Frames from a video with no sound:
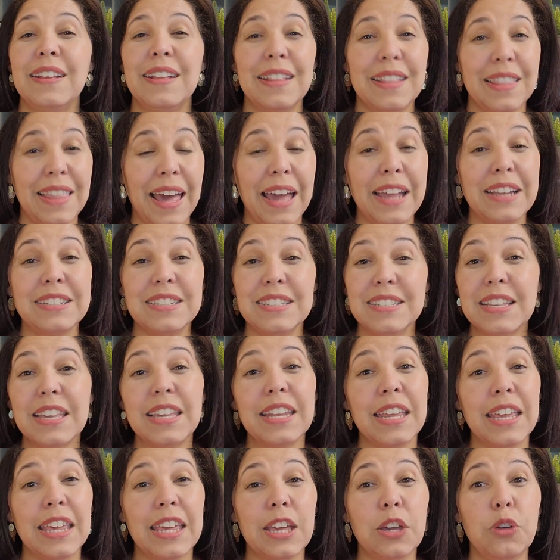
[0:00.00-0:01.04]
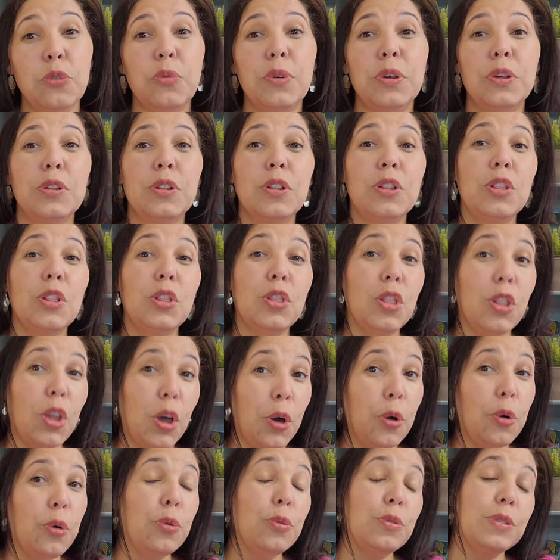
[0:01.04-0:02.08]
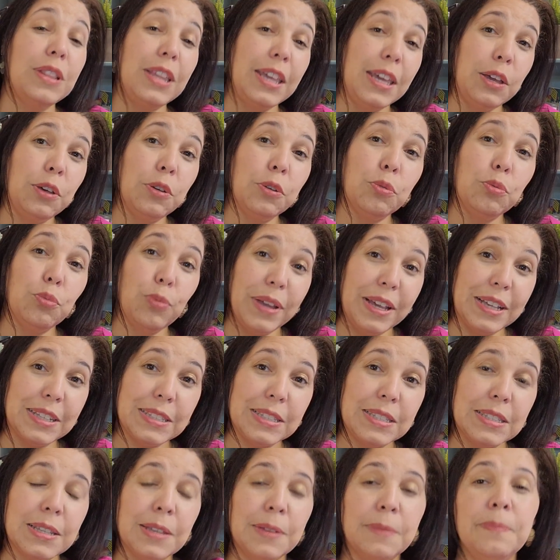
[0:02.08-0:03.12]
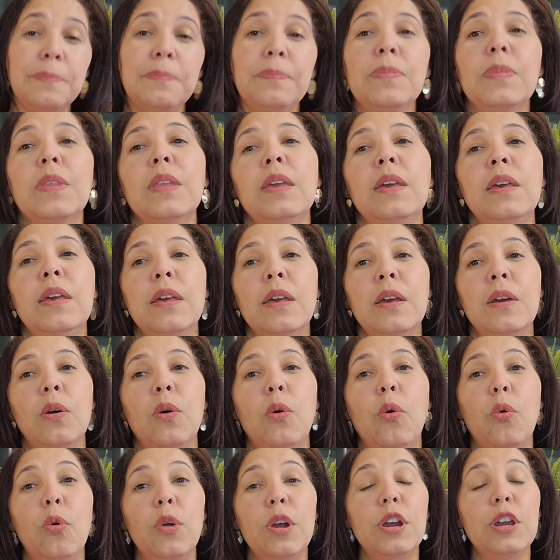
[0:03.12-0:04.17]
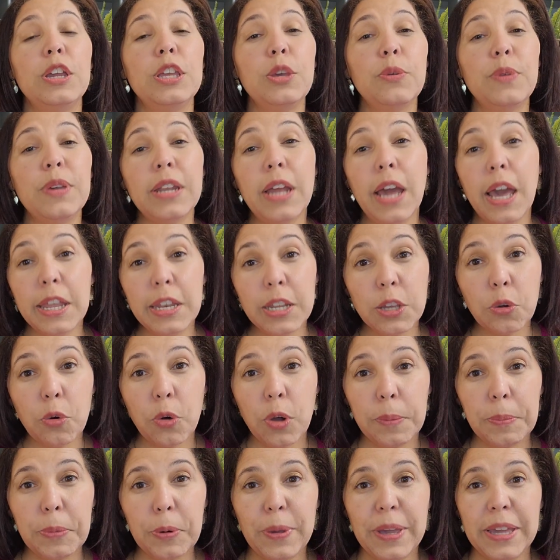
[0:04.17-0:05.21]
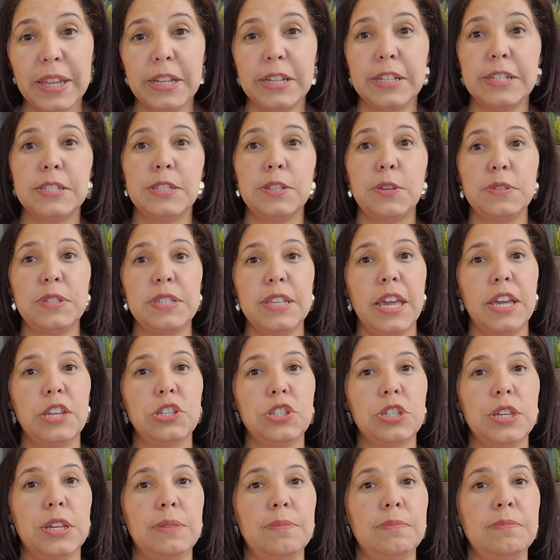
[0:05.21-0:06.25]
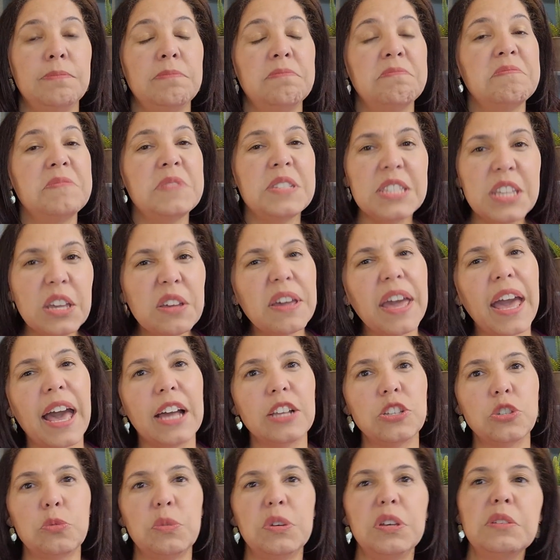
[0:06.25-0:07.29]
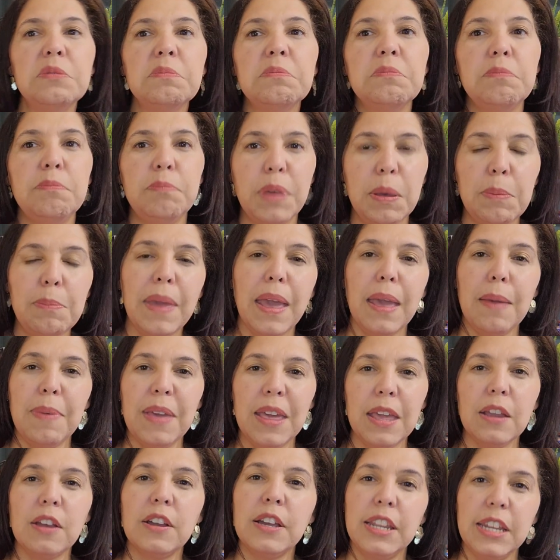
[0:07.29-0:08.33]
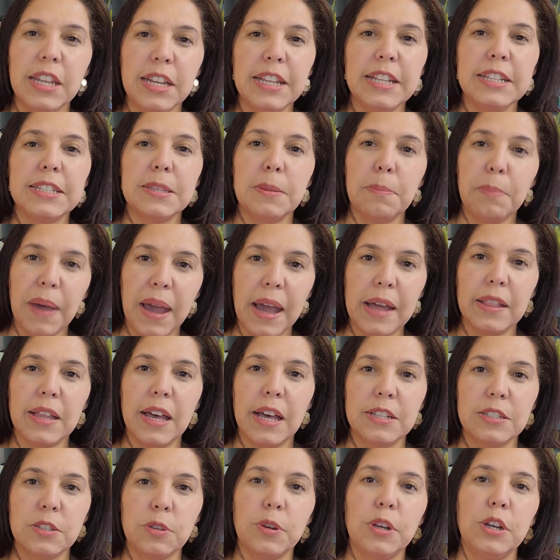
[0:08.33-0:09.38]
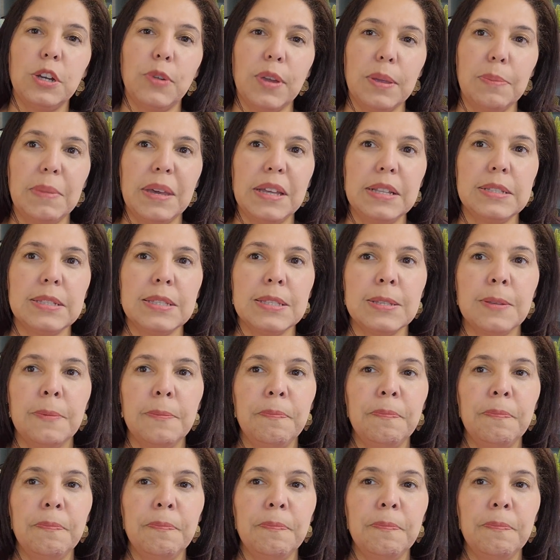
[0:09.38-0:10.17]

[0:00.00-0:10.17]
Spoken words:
That is going to equal low legal risk. Or are you an unincorporated association? Still casual, but maybe you're going to need some bylaws or agreements.